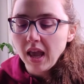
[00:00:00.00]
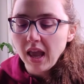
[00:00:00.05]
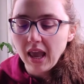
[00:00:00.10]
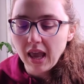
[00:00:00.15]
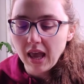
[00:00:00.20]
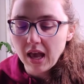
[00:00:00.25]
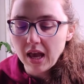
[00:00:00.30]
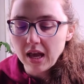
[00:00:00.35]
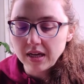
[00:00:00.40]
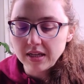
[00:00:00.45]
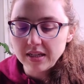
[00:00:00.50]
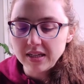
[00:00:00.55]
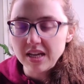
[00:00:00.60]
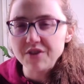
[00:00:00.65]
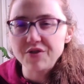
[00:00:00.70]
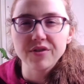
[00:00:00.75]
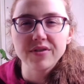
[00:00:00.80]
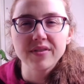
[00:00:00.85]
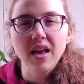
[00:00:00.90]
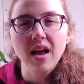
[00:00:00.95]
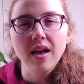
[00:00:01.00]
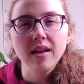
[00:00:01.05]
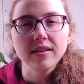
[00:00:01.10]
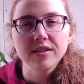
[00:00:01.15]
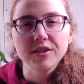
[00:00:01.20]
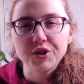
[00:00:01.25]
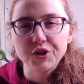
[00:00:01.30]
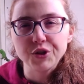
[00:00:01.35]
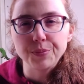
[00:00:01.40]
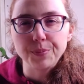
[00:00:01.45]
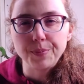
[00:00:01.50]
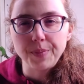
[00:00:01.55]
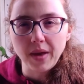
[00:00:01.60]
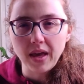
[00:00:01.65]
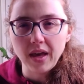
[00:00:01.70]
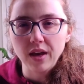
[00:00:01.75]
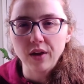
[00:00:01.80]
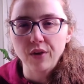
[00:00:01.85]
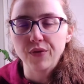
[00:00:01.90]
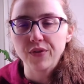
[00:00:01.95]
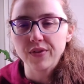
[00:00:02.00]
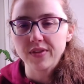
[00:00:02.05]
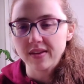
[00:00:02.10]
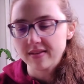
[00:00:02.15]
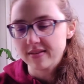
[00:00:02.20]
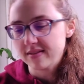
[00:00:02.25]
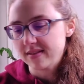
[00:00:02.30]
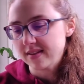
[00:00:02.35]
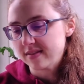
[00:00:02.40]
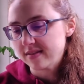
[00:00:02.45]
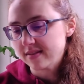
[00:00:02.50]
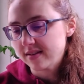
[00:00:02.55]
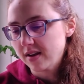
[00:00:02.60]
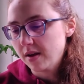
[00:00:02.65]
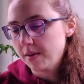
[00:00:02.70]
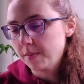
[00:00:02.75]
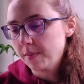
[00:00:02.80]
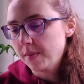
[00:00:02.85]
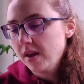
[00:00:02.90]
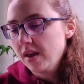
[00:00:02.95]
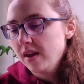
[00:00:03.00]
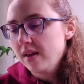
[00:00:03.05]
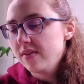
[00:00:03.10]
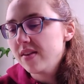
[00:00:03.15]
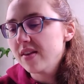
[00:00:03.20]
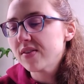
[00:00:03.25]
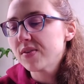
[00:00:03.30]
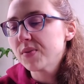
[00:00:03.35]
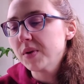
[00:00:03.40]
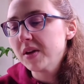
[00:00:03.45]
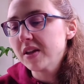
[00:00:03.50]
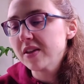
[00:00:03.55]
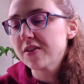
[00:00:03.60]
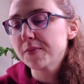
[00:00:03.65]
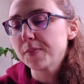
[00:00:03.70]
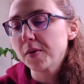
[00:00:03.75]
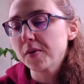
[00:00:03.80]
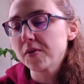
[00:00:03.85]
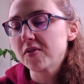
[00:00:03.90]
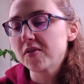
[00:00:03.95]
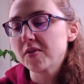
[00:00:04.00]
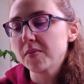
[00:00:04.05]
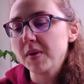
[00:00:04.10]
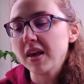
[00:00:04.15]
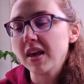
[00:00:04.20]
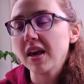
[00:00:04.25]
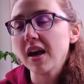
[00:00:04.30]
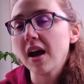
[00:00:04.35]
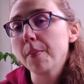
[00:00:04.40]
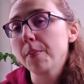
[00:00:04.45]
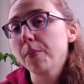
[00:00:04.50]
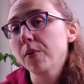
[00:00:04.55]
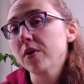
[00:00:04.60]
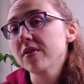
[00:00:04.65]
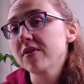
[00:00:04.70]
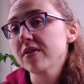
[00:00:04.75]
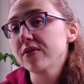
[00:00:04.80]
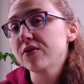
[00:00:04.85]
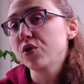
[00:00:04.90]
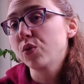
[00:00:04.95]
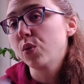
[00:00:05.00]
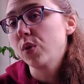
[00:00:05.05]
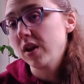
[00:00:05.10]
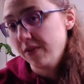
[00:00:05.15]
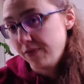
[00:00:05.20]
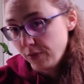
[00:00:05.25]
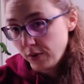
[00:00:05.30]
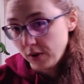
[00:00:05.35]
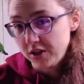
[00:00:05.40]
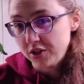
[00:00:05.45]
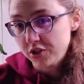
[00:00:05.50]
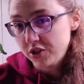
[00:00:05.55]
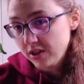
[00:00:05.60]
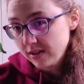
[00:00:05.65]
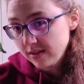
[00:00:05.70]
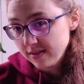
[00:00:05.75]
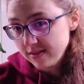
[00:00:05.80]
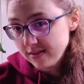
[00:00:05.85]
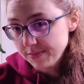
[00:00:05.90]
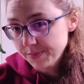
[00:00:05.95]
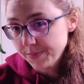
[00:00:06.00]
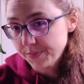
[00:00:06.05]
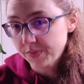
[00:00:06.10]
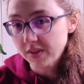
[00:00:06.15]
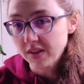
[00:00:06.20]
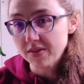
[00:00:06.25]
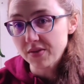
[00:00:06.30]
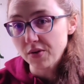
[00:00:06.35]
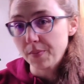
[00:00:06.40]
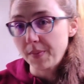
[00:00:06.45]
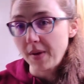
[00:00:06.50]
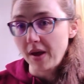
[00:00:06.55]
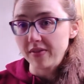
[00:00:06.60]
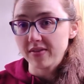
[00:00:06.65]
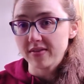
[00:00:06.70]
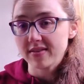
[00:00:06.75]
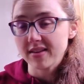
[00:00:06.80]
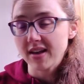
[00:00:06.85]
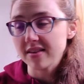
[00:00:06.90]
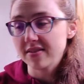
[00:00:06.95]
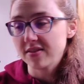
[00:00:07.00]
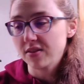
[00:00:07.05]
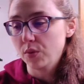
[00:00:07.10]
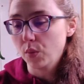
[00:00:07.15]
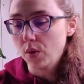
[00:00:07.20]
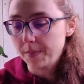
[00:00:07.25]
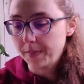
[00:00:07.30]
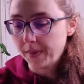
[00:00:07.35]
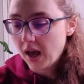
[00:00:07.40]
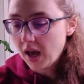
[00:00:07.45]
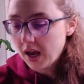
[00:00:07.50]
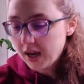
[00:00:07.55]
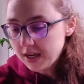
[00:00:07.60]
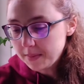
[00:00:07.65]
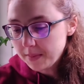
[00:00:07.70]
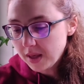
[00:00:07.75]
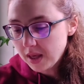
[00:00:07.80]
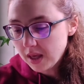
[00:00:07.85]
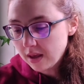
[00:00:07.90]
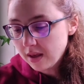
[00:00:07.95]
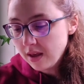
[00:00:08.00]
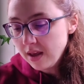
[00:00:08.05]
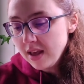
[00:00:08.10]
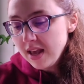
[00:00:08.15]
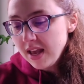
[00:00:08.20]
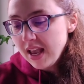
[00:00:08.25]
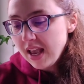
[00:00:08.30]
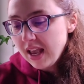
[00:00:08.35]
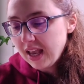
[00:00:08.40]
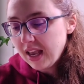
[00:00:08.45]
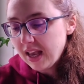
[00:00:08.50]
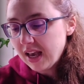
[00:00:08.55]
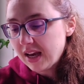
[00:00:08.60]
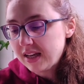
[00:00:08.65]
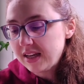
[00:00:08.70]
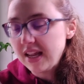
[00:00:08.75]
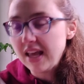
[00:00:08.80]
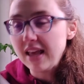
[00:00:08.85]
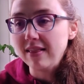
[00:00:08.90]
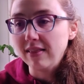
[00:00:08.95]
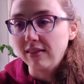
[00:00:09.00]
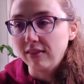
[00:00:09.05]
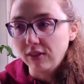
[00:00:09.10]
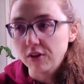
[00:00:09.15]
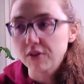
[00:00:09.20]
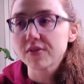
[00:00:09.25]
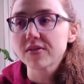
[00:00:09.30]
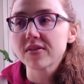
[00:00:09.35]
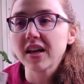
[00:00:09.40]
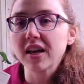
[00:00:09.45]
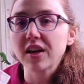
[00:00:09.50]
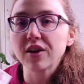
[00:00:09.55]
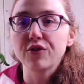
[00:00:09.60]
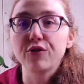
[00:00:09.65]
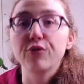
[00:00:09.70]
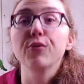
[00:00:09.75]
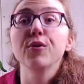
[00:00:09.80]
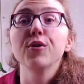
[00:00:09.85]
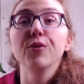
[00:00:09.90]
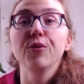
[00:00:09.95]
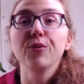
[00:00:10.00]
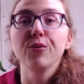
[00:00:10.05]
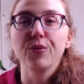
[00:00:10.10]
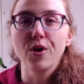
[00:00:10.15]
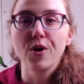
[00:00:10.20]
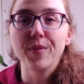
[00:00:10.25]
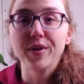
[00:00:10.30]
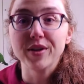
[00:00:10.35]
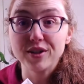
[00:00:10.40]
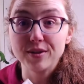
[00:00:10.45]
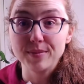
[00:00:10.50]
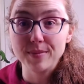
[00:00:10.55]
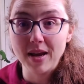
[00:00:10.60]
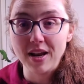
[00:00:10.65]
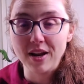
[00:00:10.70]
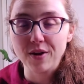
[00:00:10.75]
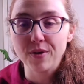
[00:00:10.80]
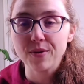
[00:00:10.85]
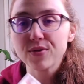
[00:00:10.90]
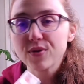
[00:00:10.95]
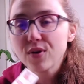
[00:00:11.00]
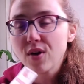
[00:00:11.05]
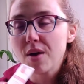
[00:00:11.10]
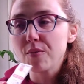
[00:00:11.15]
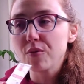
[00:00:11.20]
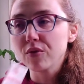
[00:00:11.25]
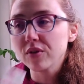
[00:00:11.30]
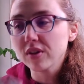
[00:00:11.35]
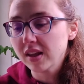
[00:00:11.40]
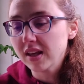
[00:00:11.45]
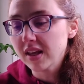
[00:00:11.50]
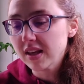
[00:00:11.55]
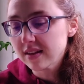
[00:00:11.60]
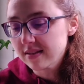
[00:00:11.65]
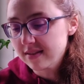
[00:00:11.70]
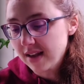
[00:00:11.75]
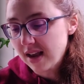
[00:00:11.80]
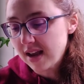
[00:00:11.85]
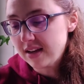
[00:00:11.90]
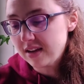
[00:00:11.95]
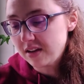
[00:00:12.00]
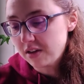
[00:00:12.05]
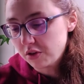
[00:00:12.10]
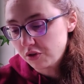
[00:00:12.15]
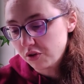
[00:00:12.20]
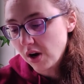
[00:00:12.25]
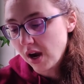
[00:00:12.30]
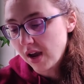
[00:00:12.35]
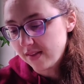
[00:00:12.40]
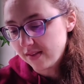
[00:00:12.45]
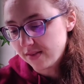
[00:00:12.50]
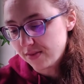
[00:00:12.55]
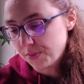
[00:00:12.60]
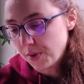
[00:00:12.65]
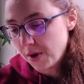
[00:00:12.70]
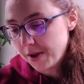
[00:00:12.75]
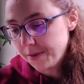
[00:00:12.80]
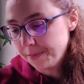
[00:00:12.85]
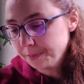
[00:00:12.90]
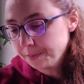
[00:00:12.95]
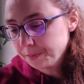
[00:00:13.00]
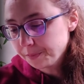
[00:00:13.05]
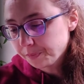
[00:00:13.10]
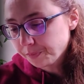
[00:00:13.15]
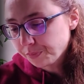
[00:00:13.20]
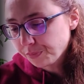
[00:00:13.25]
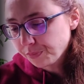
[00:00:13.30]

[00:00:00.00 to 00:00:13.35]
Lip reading: And it just got too big for this system. This one is supposed to be upwards of 24 inches. So about the size of the one behind me. And it looks like a true Roma tomato. So I'm really excited to try this one.